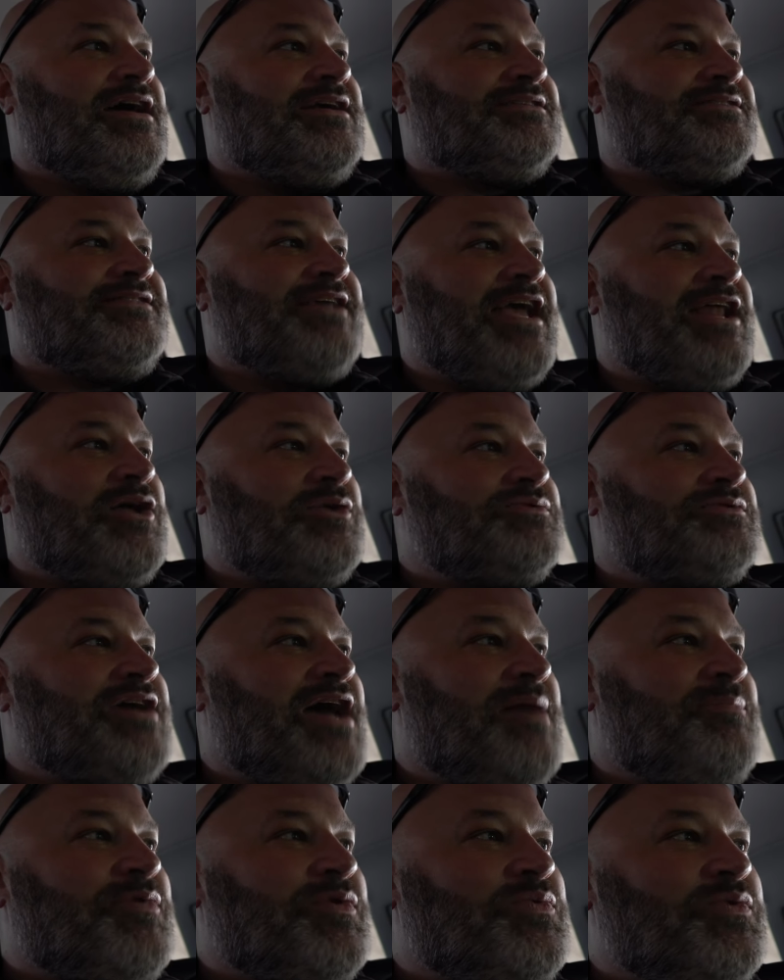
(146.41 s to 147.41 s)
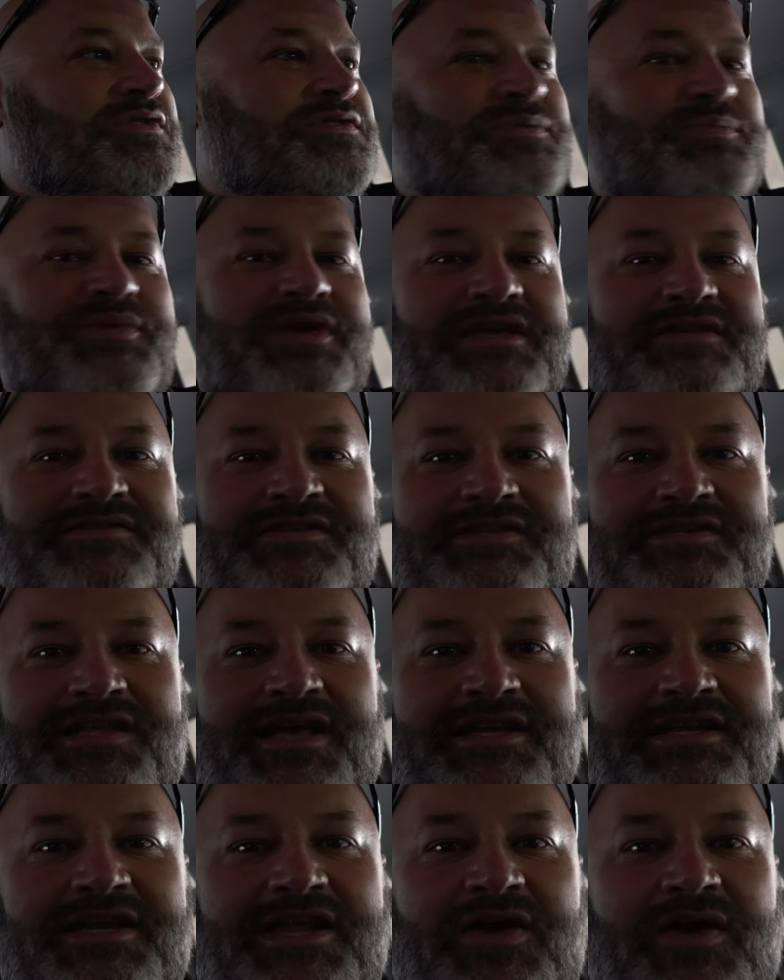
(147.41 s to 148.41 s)
staying on topic with the business,
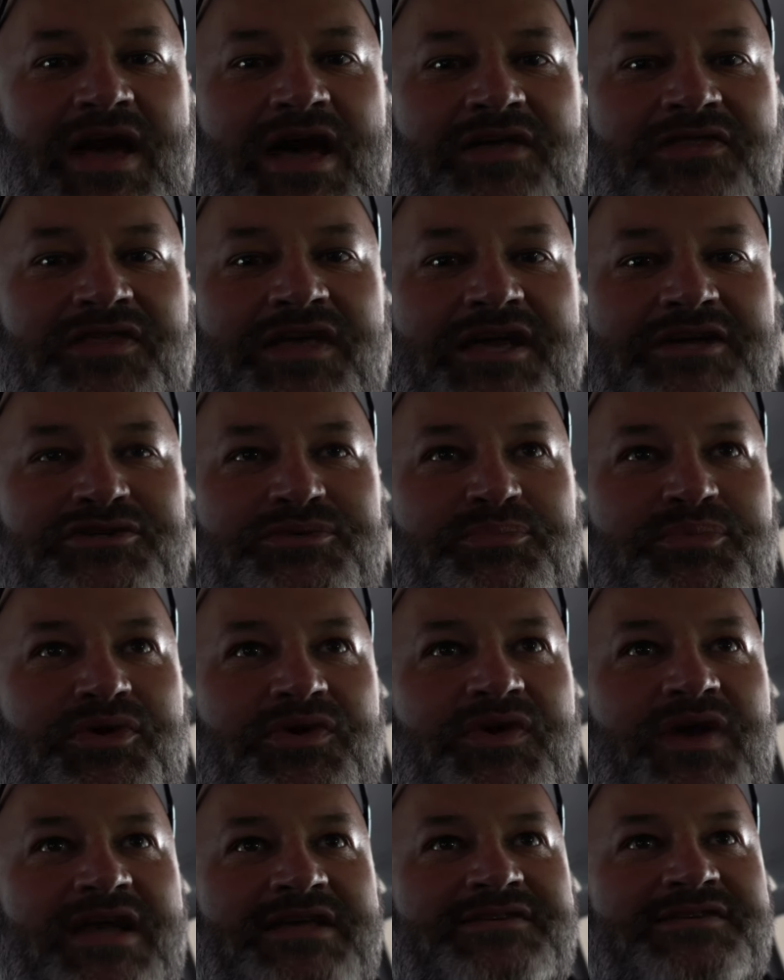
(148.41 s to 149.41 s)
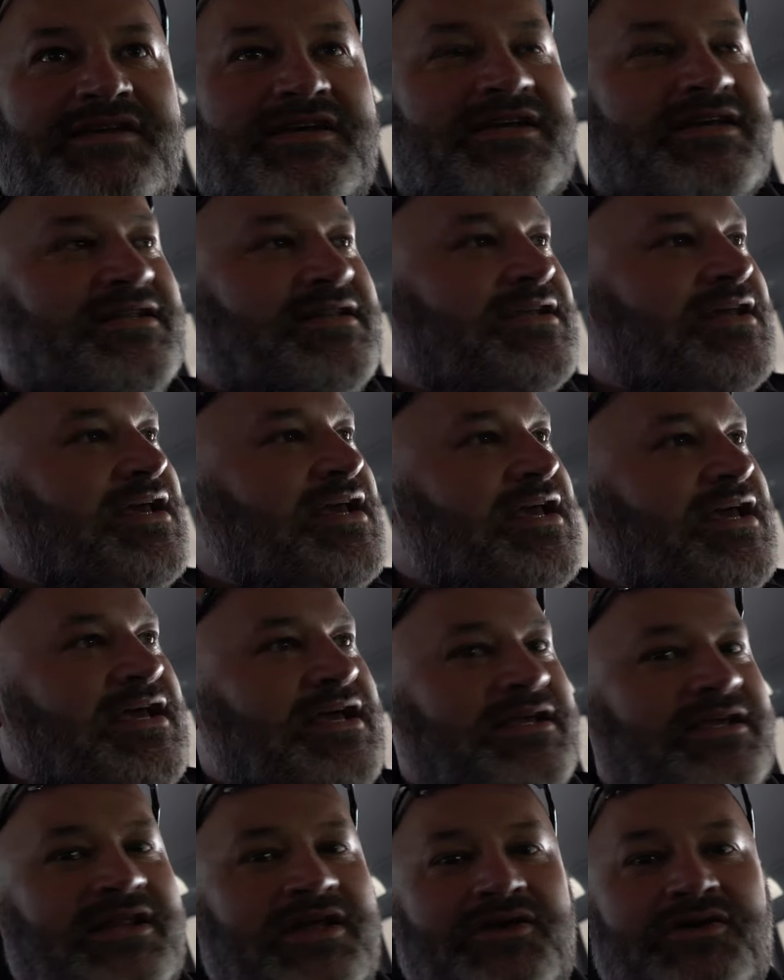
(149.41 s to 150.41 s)
letting you know how things are progressing, and
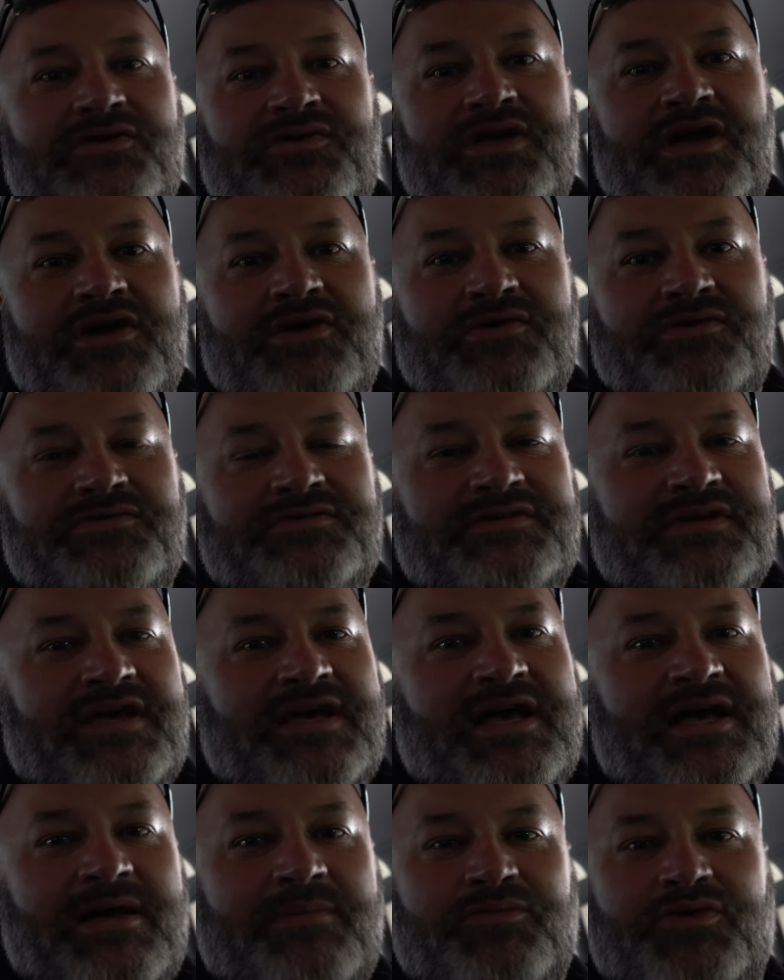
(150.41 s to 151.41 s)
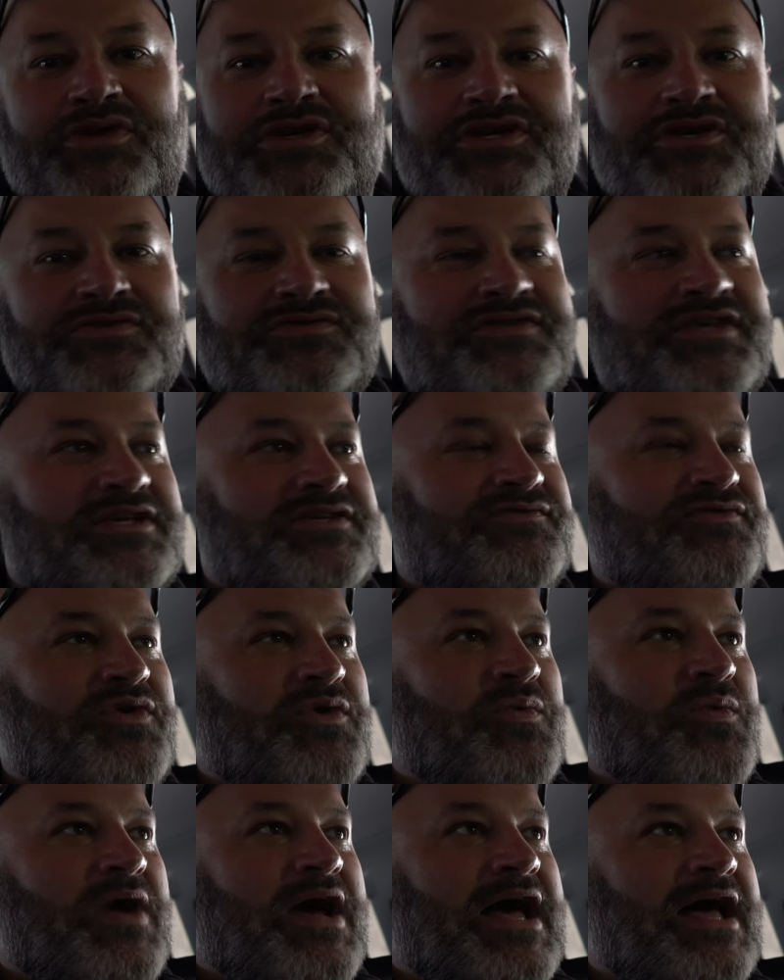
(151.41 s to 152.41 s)
you know, who knows, I'm going to use this
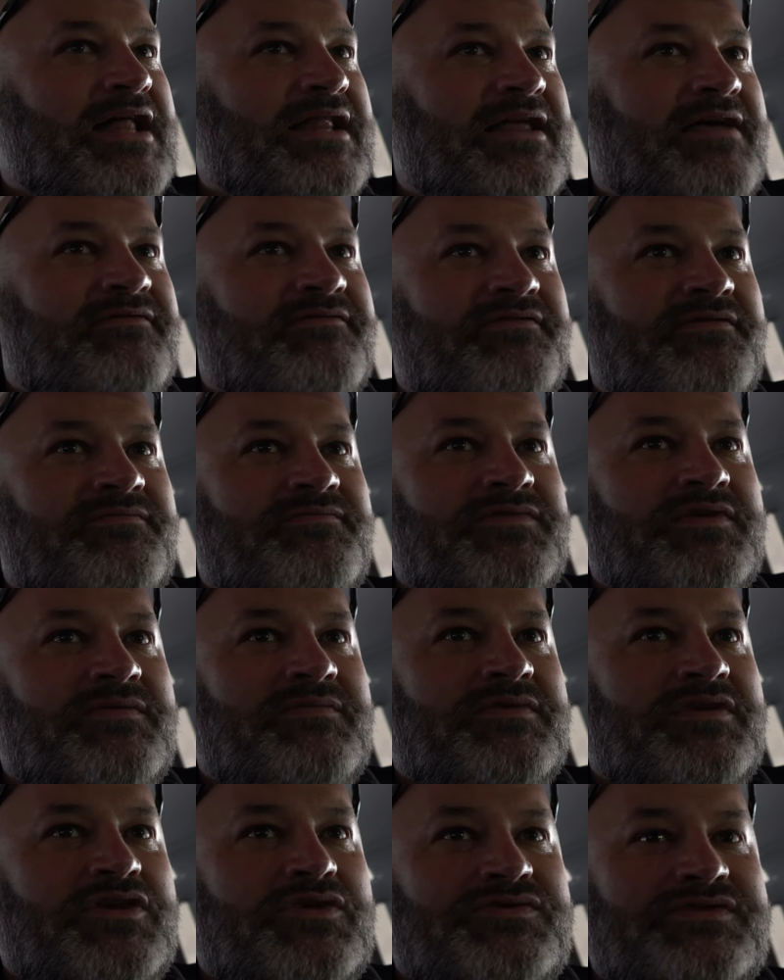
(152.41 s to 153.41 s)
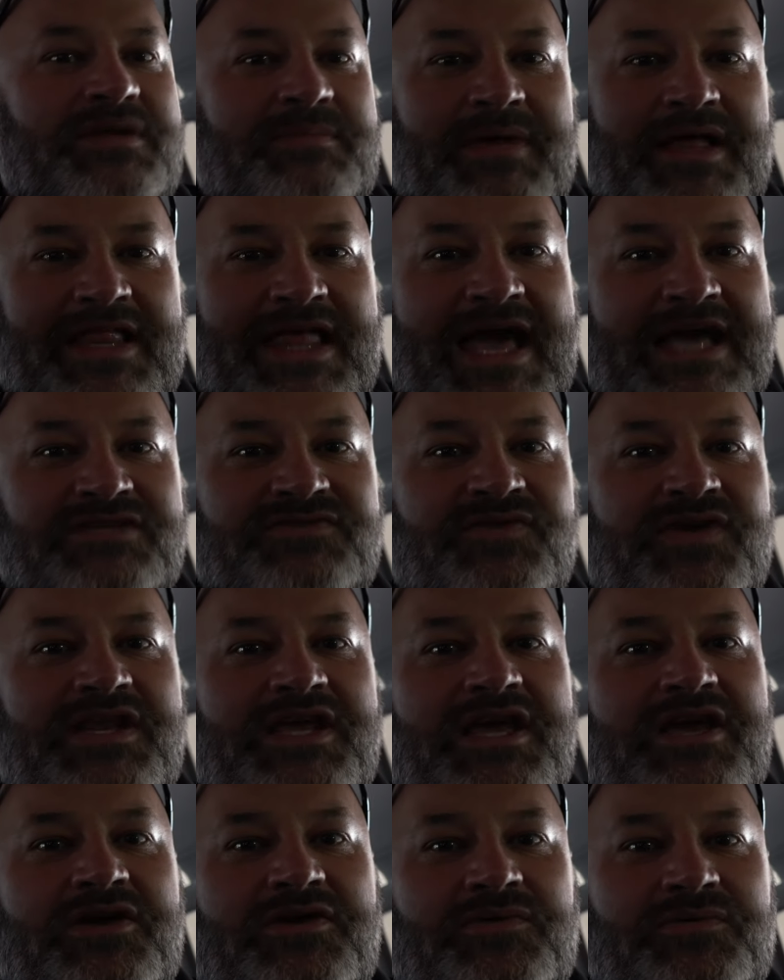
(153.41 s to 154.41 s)
for a while. I've used it in my last
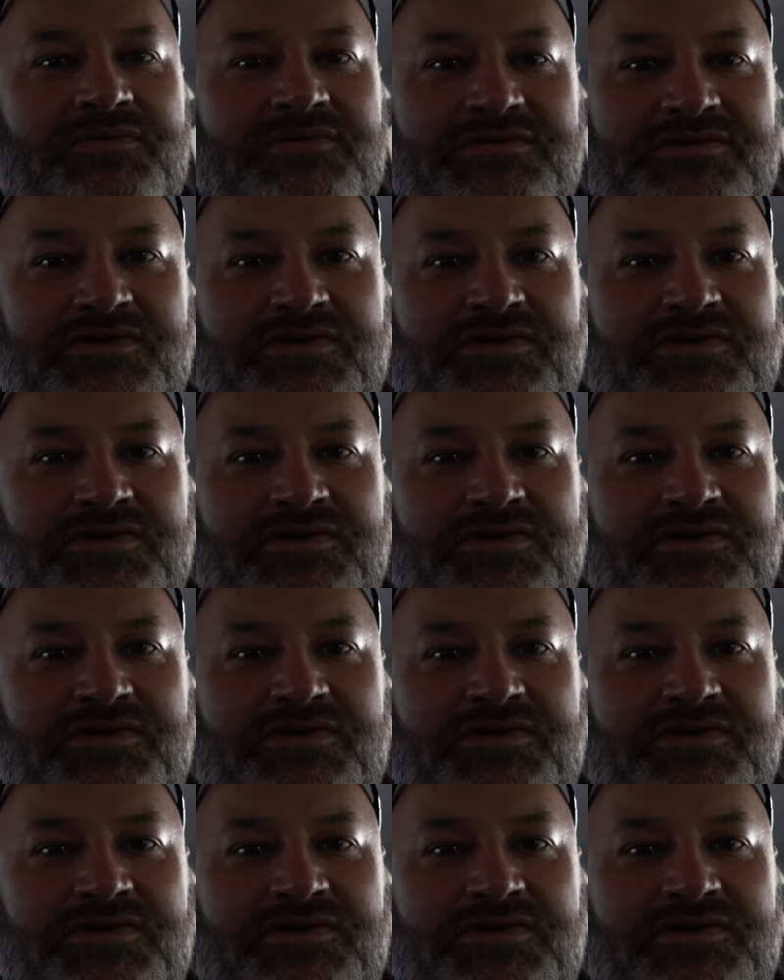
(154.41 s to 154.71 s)
video.